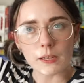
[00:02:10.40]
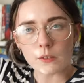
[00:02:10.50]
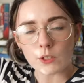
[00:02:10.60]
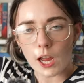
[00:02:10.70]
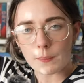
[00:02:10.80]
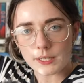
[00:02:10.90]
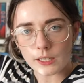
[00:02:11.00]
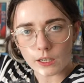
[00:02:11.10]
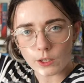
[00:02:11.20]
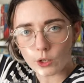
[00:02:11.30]
amounts of time
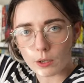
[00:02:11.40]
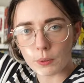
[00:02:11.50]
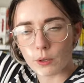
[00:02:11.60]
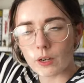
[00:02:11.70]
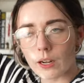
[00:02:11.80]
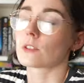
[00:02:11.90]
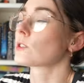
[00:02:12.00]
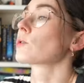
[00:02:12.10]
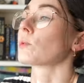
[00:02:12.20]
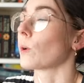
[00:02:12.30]
sitting at your computer
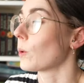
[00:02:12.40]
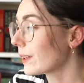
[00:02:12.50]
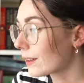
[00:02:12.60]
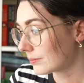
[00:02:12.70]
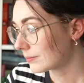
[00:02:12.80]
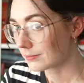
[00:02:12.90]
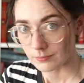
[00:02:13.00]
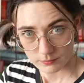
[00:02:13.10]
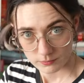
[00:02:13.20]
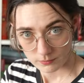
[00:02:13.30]
scrolling through
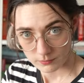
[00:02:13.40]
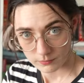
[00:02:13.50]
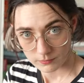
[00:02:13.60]
YouTube?